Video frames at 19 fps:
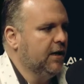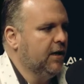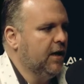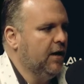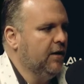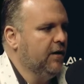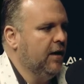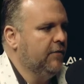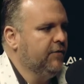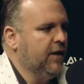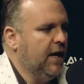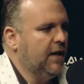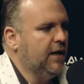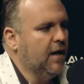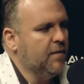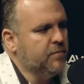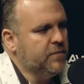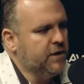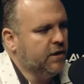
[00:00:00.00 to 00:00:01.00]
And I, I've had
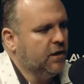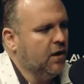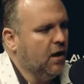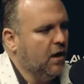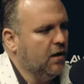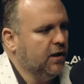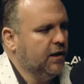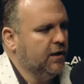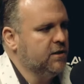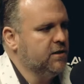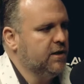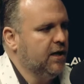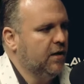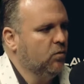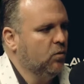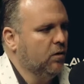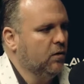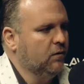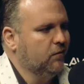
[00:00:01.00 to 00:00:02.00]
MD colleagues
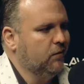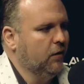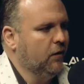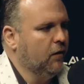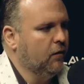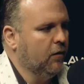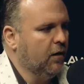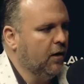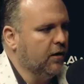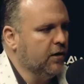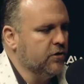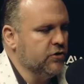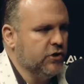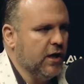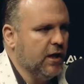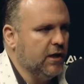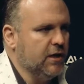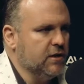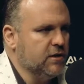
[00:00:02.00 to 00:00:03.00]
that were, you know, kind of
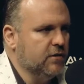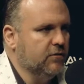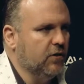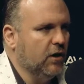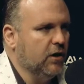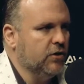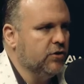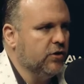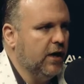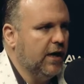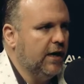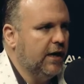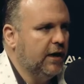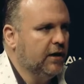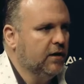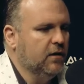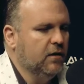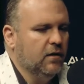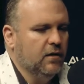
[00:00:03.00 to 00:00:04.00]
jealous of our
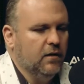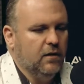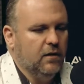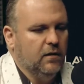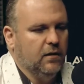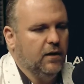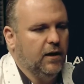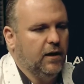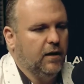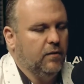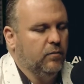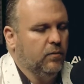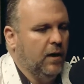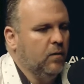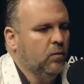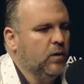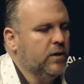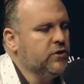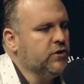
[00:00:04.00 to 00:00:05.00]
training. Like, I,
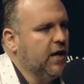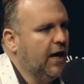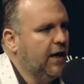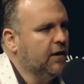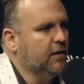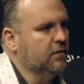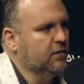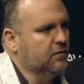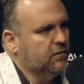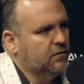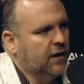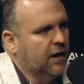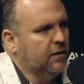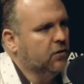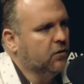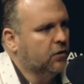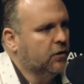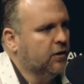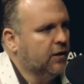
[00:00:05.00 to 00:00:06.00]
I wish I
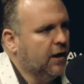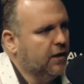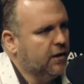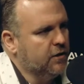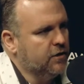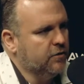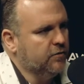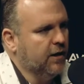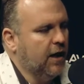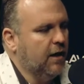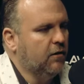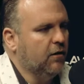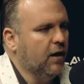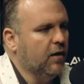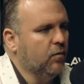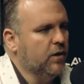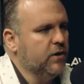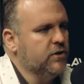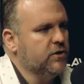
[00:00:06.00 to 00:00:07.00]
had learned how to do that, or
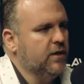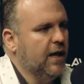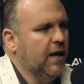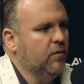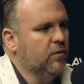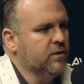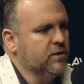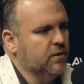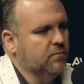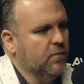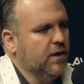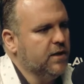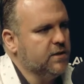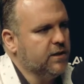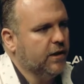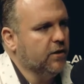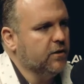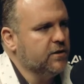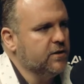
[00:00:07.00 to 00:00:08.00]
I wish that was in my
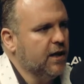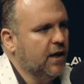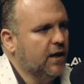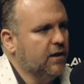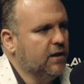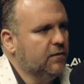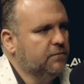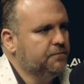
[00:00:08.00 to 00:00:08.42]
skill set.